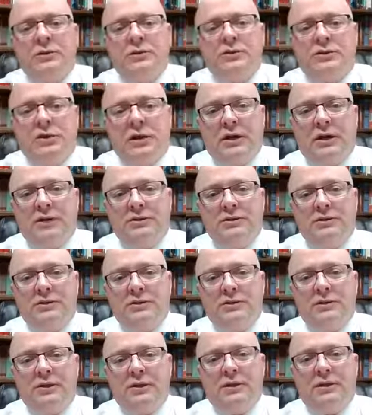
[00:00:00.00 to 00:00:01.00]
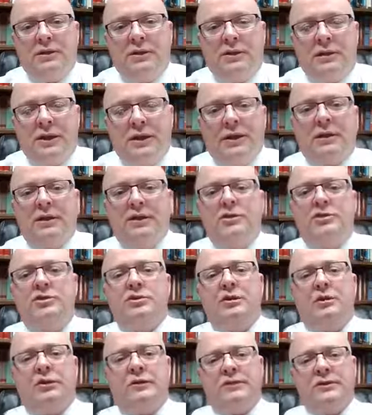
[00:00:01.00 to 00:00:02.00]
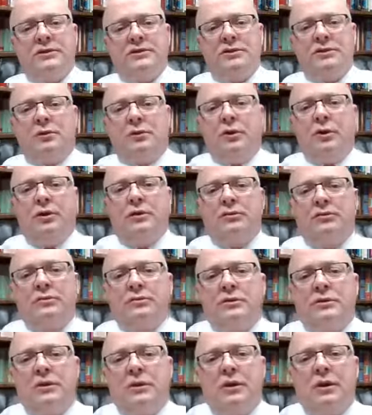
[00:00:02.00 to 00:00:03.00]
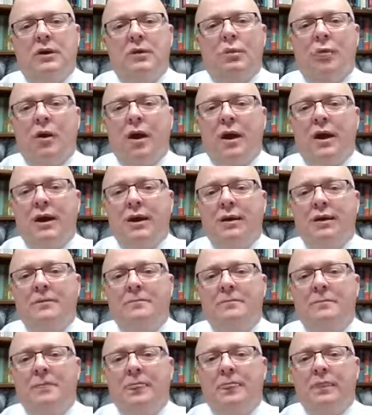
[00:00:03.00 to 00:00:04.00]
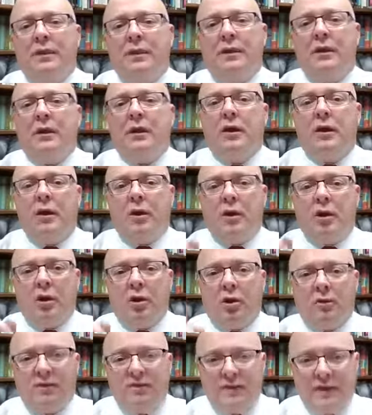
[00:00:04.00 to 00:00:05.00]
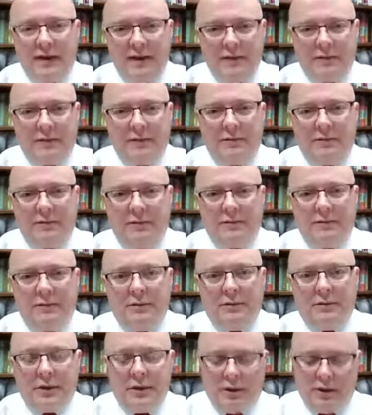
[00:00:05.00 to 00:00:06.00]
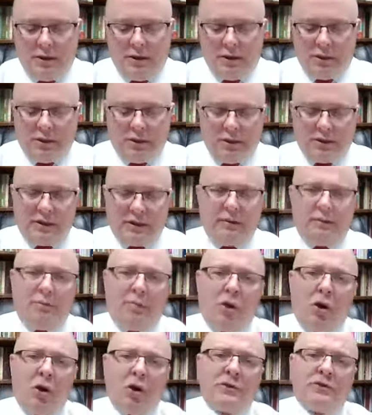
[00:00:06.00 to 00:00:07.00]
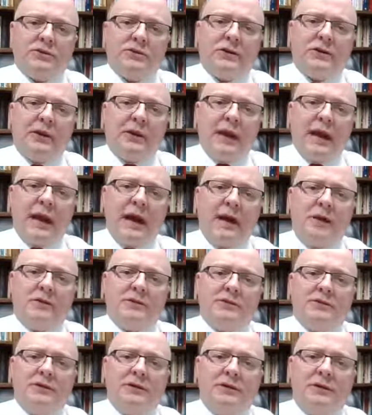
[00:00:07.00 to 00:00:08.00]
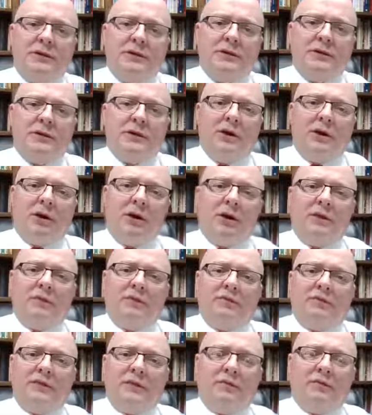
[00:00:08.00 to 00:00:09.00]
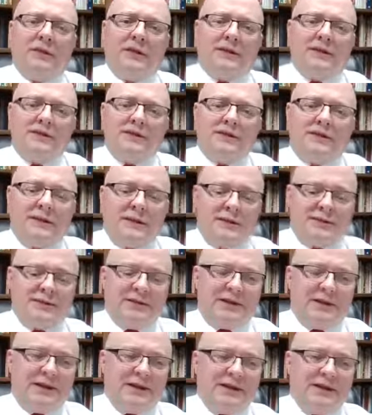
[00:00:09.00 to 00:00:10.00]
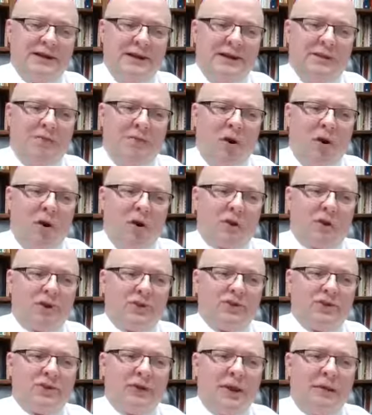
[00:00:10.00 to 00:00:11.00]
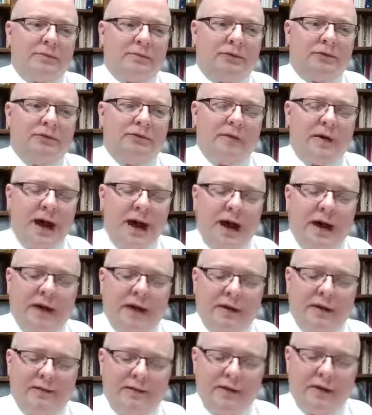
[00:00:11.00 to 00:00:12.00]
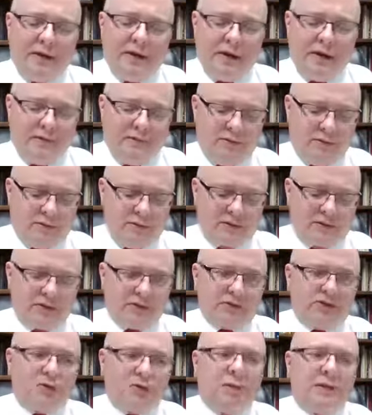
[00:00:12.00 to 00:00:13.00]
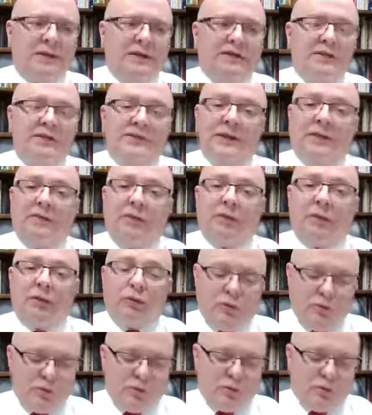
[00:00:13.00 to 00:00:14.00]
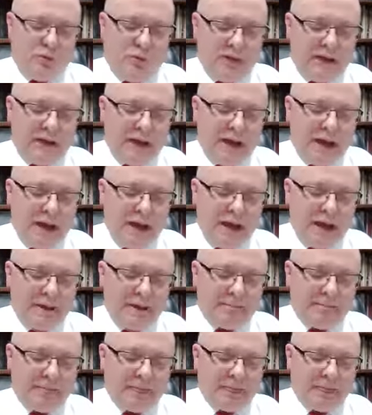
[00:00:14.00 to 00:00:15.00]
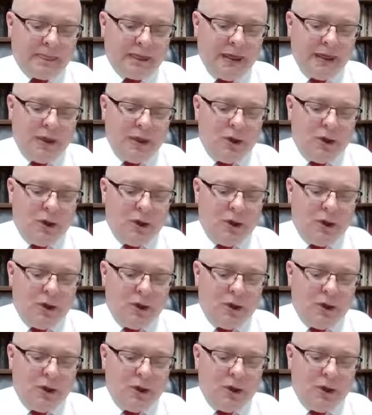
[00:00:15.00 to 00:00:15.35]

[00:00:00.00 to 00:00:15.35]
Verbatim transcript: and touched the edge of his clothes. Why? For faith. Look in Mark's account of, of this incident and Mark chapter 5, verses 27 through 29.